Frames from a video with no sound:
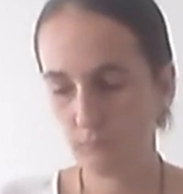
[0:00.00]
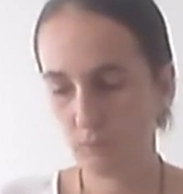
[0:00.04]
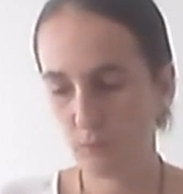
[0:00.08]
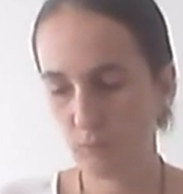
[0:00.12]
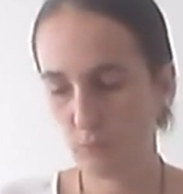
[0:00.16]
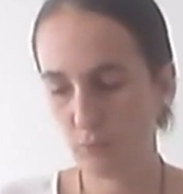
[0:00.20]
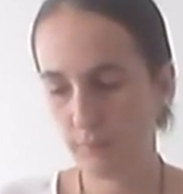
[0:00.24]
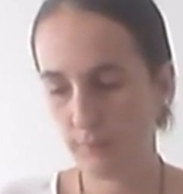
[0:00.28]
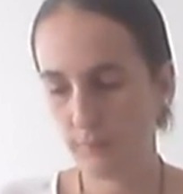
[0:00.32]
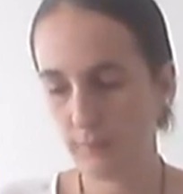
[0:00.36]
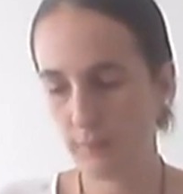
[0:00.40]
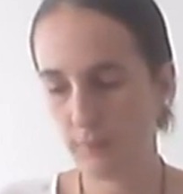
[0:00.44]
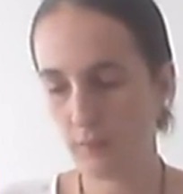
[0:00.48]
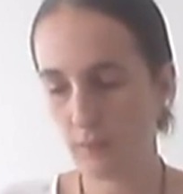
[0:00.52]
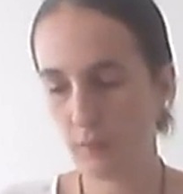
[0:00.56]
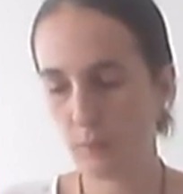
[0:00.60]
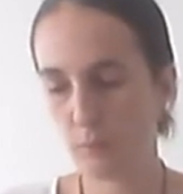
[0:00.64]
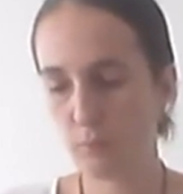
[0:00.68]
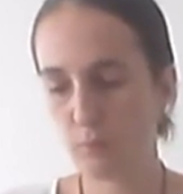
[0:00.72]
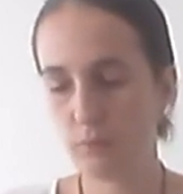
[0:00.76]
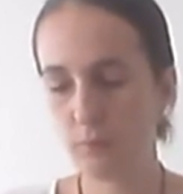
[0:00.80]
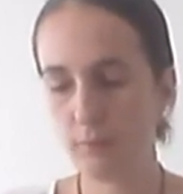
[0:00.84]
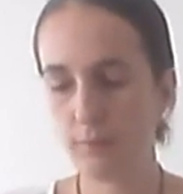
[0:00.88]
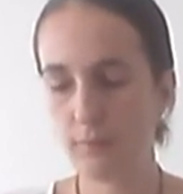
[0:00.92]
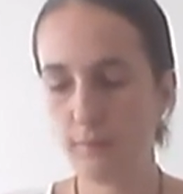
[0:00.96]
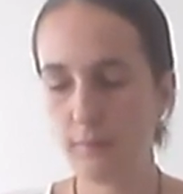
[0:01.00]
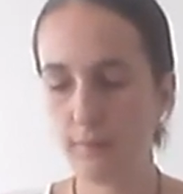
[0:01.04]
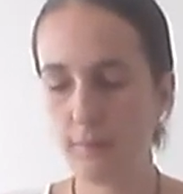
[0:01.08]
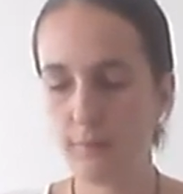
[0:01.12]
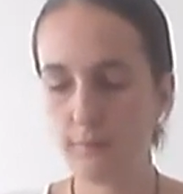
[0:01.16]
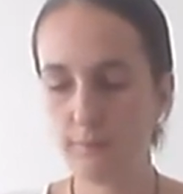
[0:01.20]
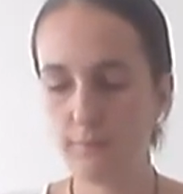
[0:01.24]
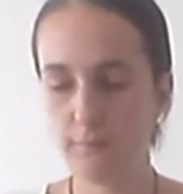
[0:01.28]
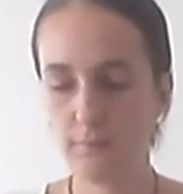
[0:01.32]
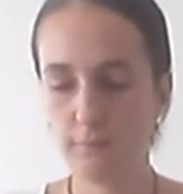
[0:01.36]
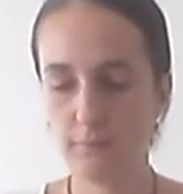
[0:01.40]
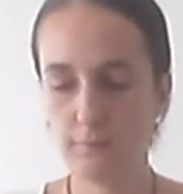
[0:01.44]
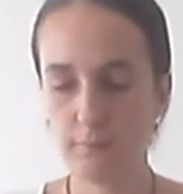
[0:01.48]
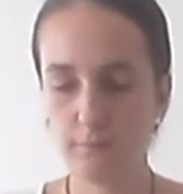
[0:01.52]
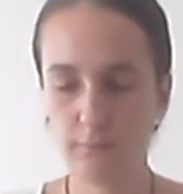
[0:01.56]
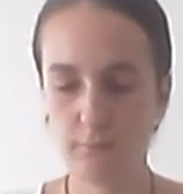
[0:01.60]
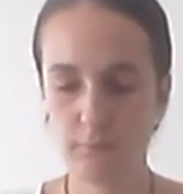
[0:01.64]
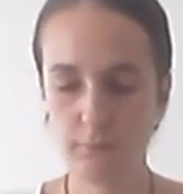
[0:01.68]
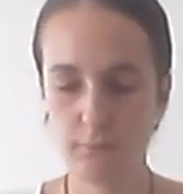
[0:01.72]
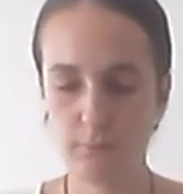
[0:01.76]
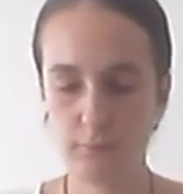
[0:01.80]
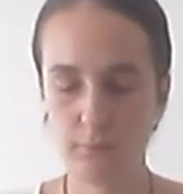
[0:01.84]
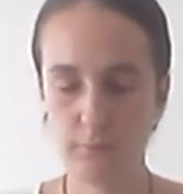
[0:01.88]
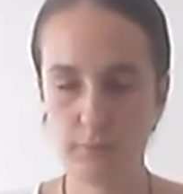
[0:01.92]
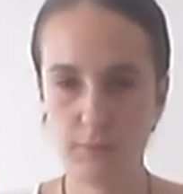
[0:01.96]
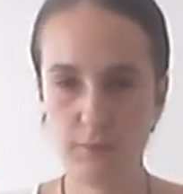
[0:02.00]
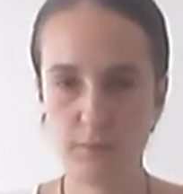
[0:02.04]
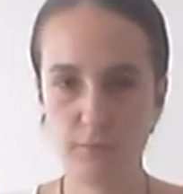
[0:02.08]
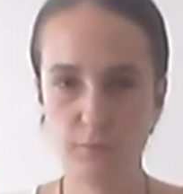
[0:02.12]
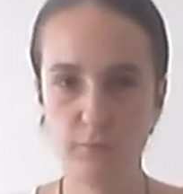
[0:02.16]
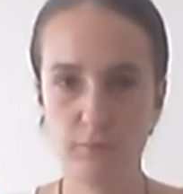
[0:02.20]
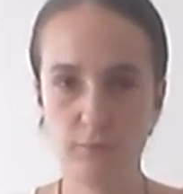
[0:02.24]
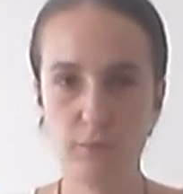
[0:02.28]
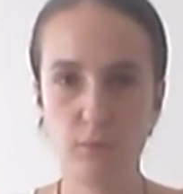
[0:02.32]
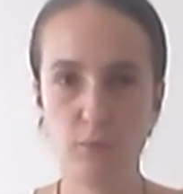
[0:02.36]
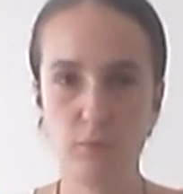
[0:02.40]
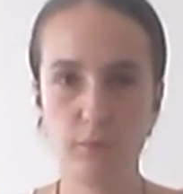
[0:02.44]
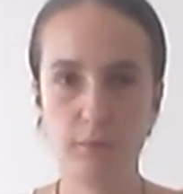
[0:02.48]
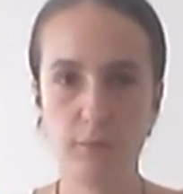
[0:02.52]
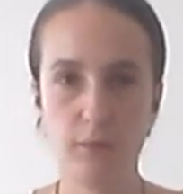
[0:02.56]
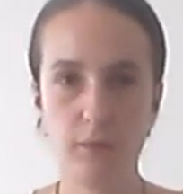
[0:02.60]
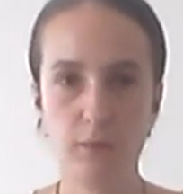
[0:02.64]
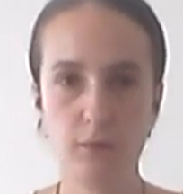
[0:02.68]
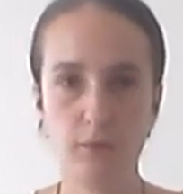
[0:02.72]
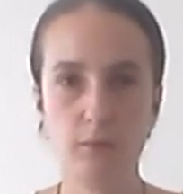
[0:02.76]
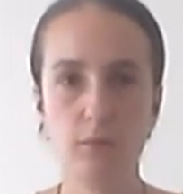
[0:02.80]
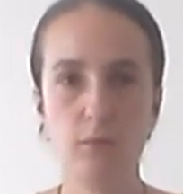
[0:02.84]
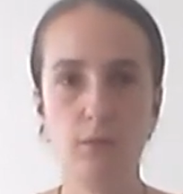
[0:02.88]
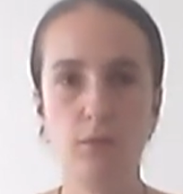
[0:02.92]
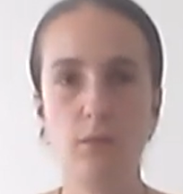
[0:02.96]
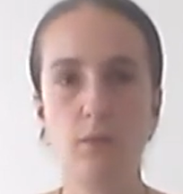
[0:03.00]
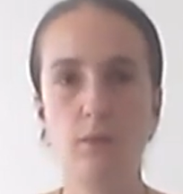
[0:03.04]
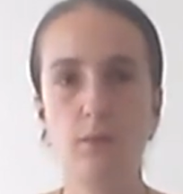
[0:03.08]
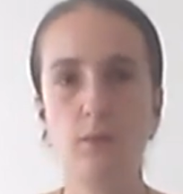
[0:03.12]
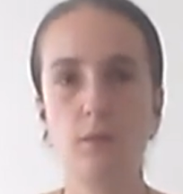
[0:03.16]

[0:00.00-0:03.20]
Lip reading: Okay, I will end this video here.